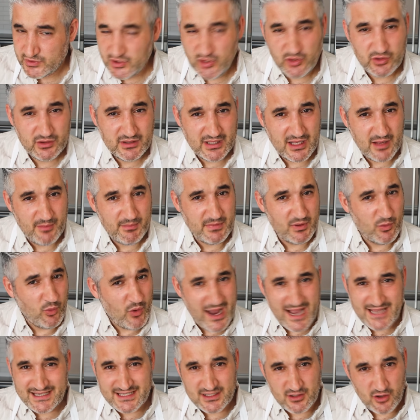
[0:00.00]
You tell me,
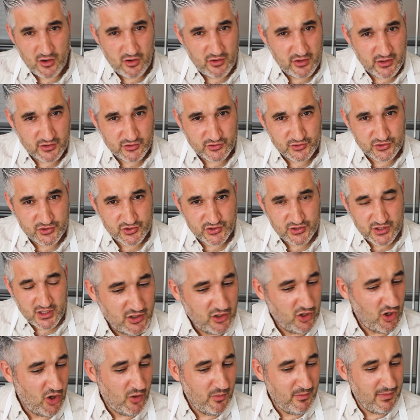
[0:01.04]
why is it orange?
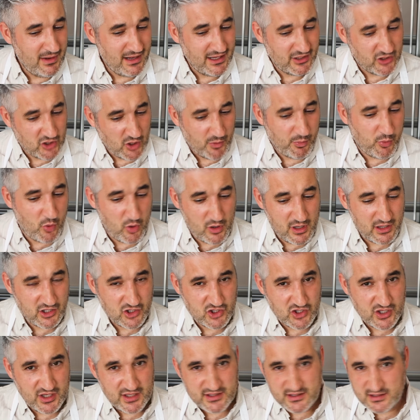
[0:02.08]
Normally top quality
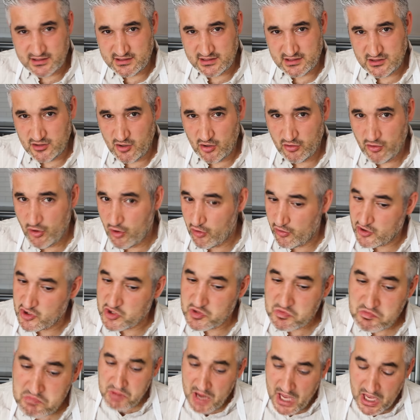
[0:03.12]
cheese is not
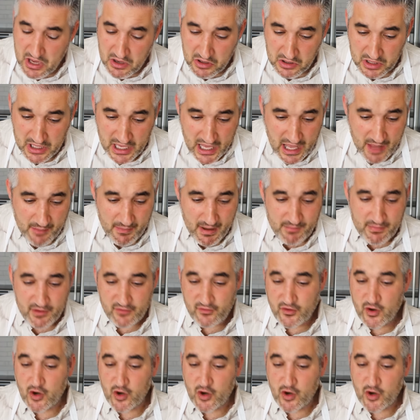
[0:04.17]
orange, but okay, I might be